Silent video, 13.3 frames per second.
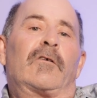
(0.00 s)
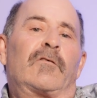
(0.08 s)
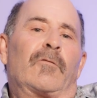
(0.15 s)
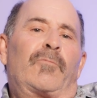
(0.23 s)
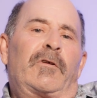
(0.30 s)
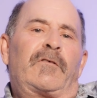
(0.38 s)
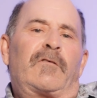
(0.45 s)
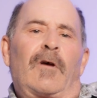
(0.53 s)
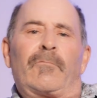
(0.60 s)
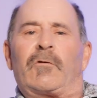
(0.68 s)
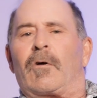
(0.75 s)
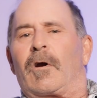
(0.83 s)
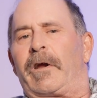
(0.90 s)
So please
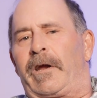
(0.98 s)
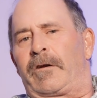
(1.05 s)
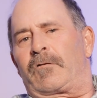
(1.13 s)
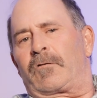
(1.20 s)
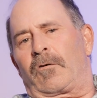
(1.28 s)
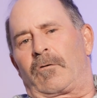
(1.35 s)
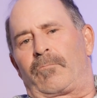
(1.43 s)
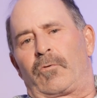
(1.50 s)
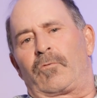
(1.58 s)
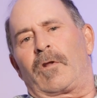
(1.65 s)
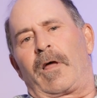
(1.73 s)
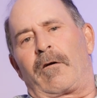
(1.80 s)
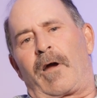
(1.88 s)
come to our intro to
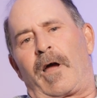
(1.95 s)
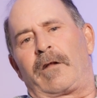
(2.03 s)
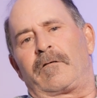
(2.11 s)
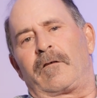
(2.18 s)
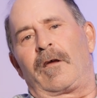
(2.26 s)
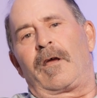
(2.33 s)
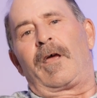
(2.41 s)
bootleg rides,